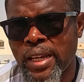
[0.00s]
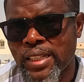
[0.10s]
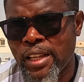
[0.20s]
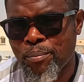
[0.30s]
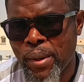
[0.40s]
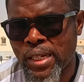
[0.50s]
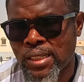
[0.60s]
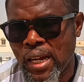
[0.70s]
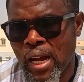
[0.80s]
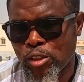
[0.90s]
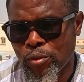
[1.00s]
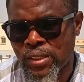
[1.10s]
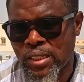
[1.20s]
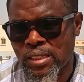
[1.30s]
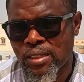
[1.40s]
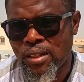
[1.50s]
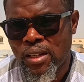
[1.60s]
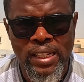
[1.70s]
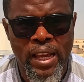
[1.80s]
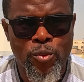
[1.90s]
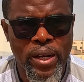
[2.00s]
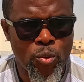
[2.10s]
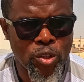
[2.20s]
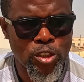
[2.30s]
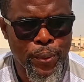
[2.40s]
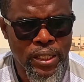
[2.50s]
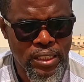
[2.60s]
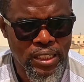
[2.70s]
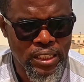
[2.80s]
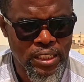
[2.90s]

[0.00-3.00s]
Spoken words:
get the best out of this. Like when I was sprinting in